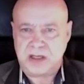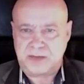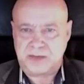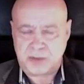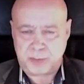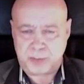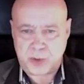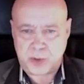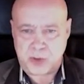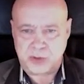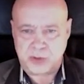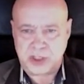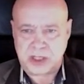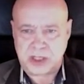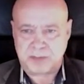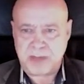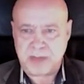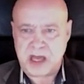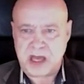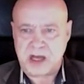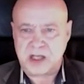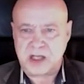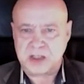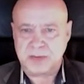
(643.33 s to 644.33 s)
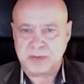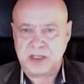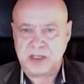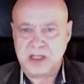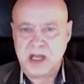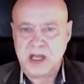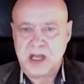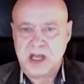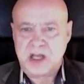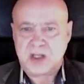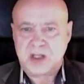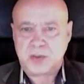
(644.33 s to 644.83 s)
for project management.
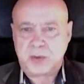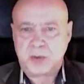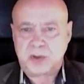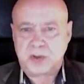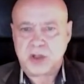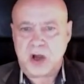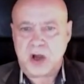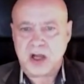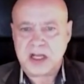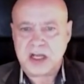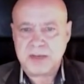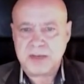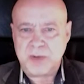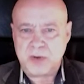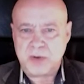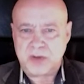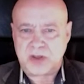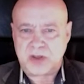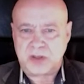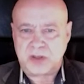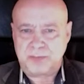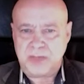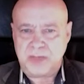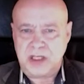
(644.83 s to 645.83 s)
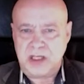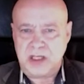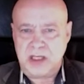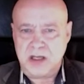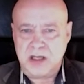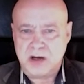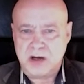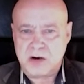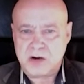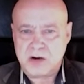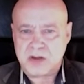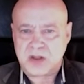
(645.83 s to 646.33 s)
So we'll talk about some
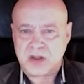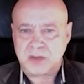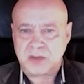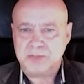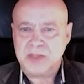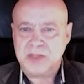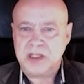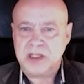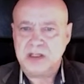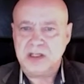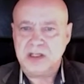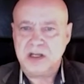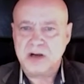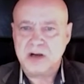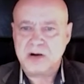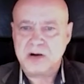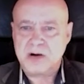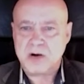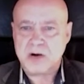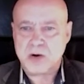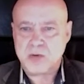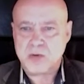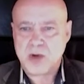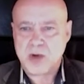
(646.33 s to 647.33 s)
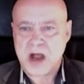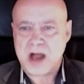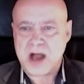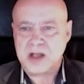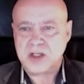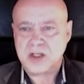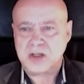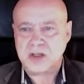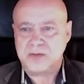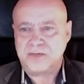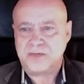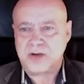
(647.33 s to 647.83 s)
near
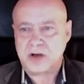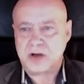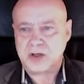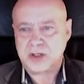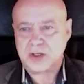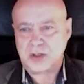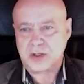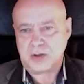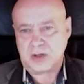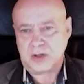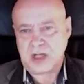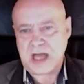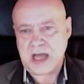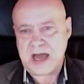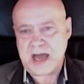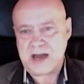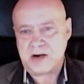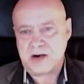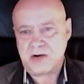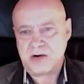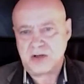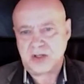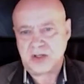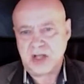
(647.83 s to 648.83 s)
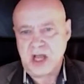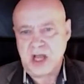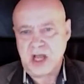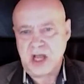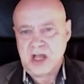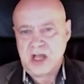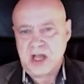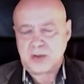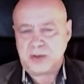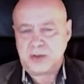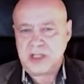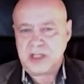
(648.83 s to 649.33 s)
horizon functional ladders.
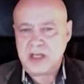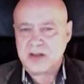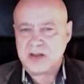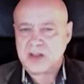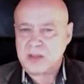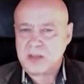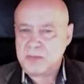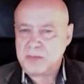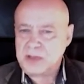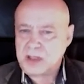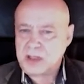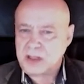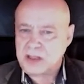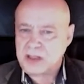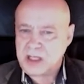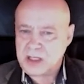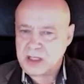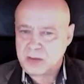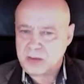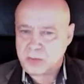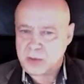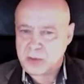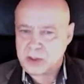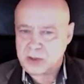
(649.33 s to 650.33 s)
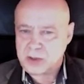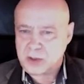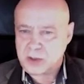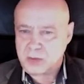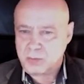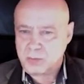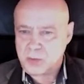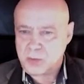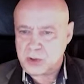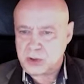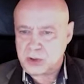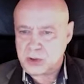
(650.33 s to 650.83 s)
So some of the things we're
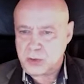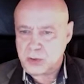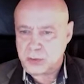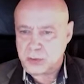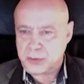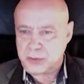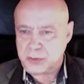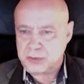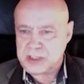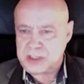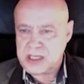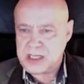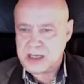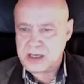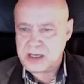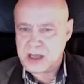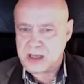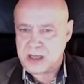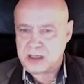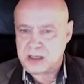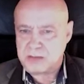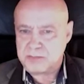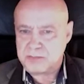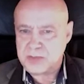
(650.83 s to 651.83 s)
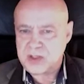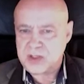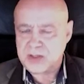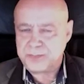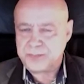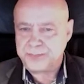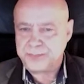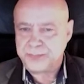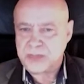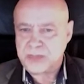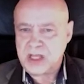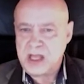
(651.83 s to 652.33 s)
gonna go through 10 items.
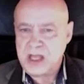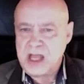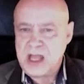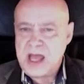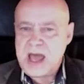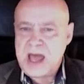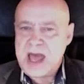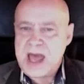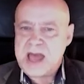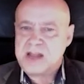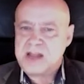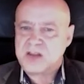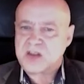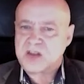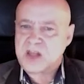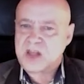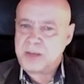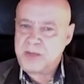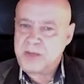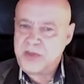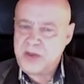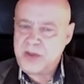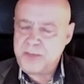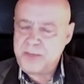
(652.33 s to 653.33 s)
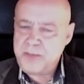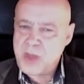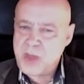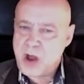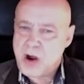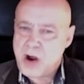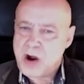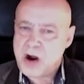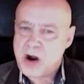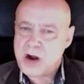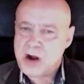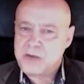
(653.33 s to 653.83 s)
And some of them
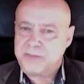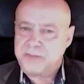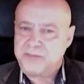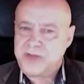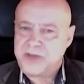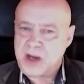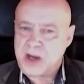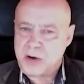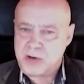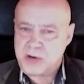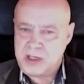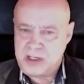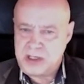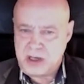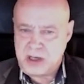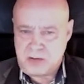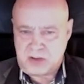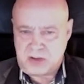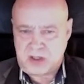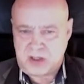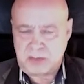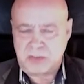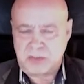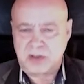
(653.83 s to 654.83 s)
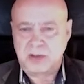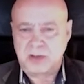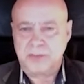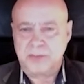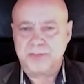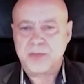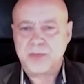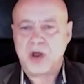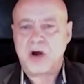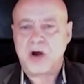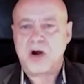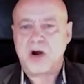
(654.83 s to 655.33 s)
are very near. Some of
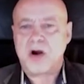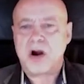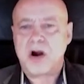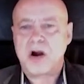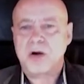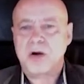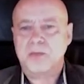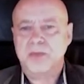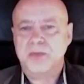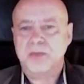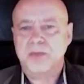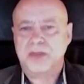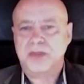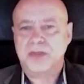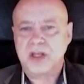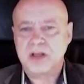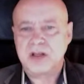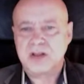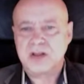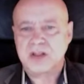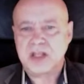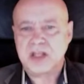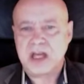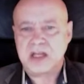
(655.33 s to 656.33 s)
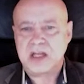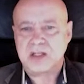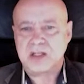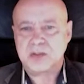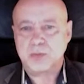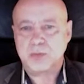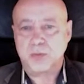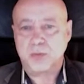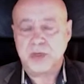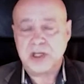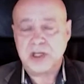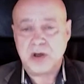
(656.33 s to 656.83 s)
them are things that
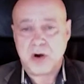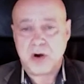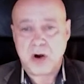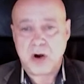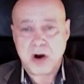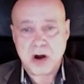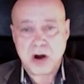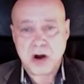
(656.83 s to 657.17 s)
we